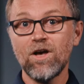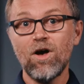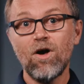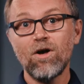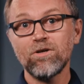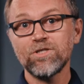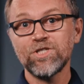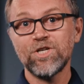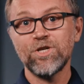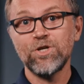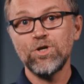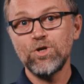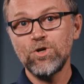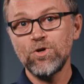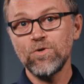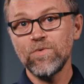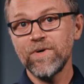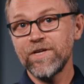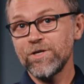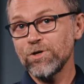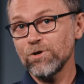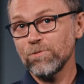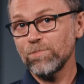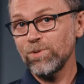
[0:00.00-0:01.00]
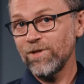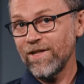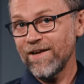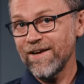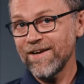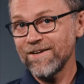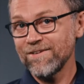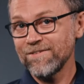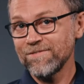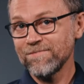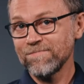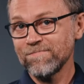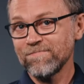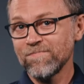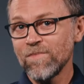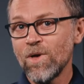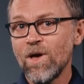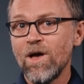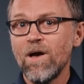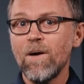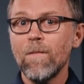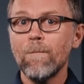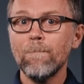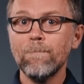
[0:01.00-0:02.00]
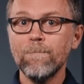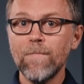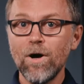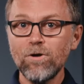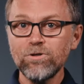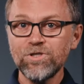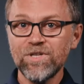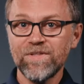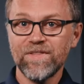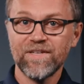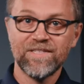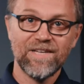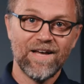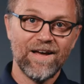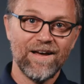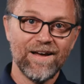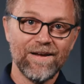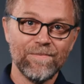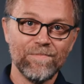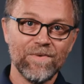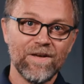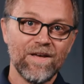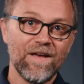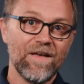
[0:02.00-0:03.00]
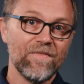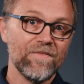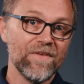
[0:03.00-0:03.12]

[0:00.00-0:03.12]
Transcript: costing you in your plant? Most of the time,